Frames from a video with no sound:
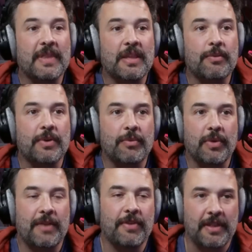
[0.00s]

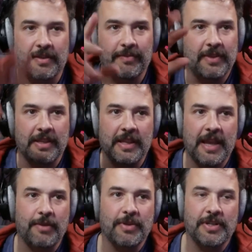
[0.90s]
whatever the
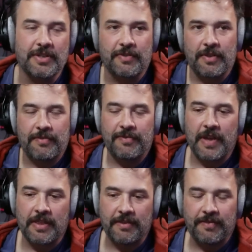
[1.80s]
language is for
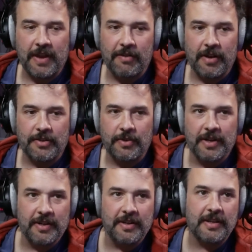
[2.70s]
that Fey Run is
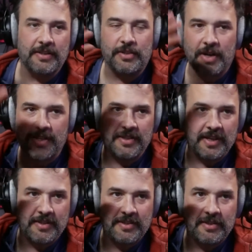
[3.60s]
written in, it
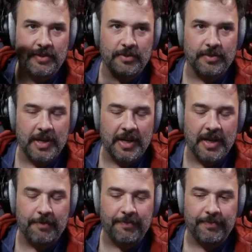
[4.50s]
translates to
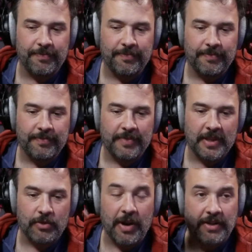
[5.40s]

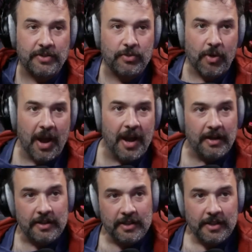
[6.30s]
Greg's
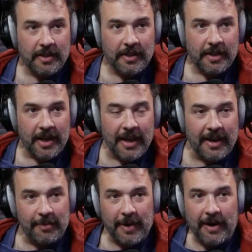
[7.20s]
Grog.
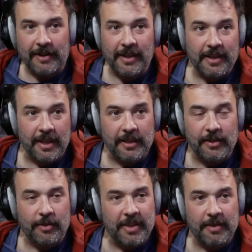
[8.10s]
And apparently, like,
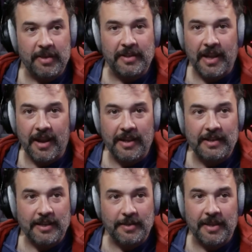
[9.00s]
they told me that he
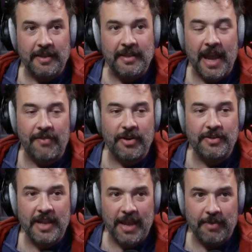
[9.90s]
tells me that the tavern
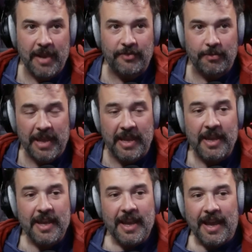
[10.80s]
is named after me.
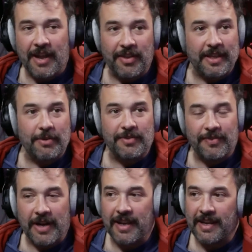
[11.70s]
And I thought that was
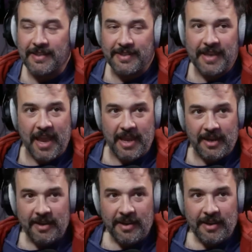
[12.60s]
fucking insane.